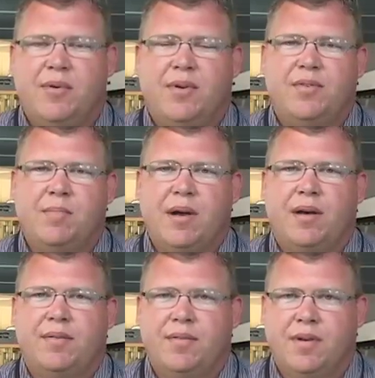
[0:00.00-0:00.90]
to us
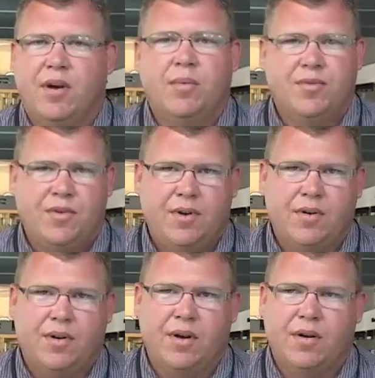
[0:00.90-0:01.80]
about uh, almost a
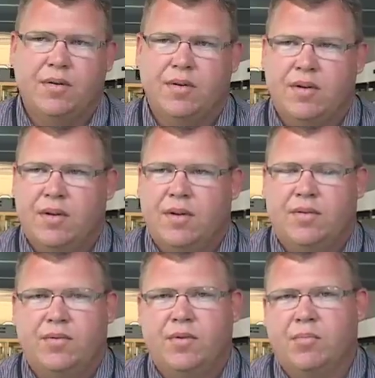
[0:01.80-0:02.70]
year ago
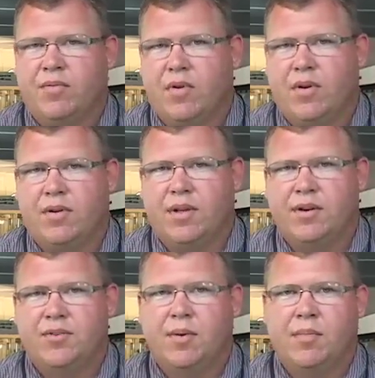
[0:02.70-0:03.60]
through the Brevard
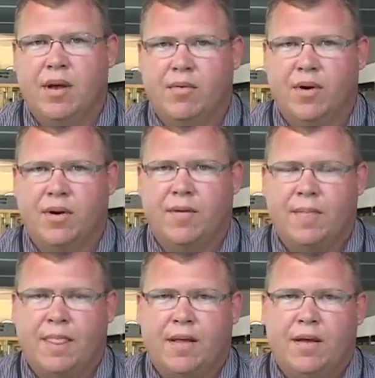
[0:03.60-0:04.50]
Leadership Network.
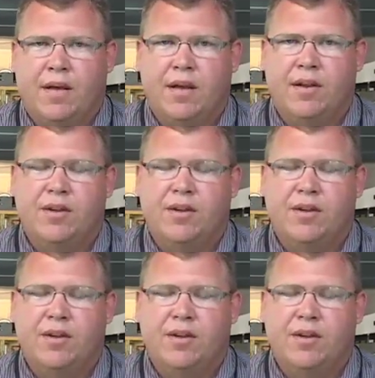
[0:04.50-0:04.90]
And